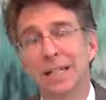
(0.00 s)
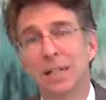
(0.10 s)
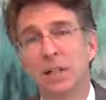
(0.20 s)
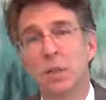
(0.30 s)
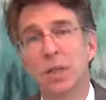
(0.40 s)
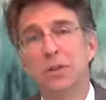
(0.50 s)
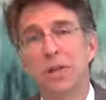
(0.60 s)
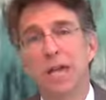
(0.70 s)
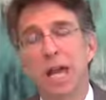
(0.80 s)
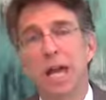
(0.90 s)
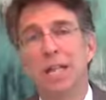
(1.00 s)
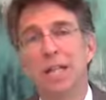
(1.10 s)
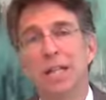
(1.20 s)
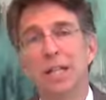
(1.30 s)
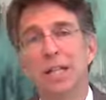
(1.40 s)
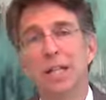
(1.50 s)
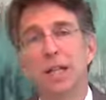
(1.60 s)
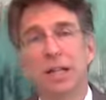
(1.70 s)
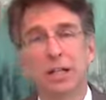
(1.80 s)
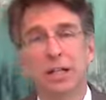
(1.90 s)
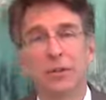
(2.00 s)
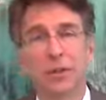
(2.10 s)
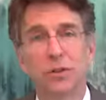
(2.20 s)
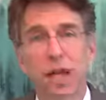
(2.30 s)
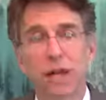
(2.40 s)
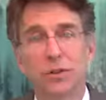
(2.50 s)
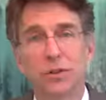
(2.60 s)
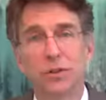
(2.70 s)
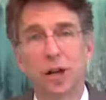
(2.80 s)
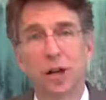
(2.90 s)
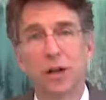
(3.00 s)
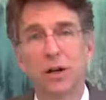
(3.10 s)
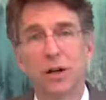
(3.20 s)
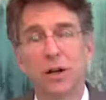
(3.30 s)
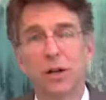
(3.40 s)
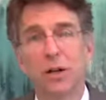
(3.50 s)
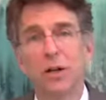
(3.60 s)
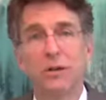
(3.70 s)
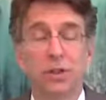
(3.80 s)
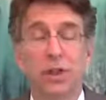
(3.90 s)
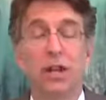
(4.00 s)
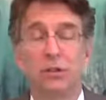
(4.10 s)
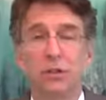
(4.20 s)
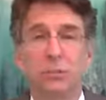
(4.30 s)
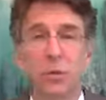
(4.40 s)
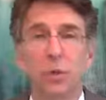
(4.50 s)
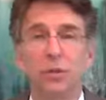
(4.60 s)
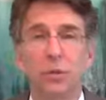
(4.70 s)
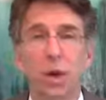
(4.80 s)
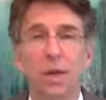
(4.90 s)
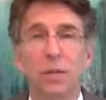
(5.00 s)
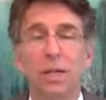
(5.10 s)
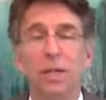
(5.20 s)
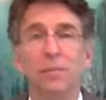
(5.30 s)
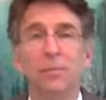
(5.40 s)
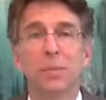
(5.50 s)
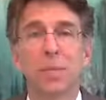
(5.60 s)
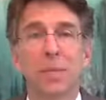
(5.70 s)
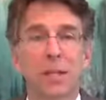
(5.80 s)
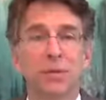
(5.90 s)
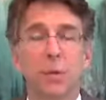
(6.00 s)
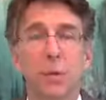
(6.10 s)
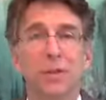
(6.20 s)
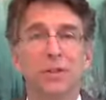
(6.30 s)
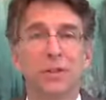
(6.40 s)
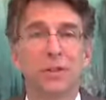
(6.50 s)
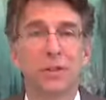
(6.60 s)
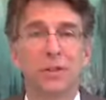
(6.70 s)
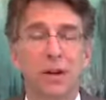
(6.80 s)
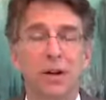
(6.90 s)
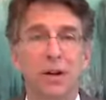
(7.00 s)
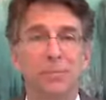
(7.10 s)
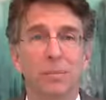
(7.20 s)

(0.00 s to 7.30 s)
The reason, again, is different standards of care, different standards of proof is what I mean, different witnesses, etc.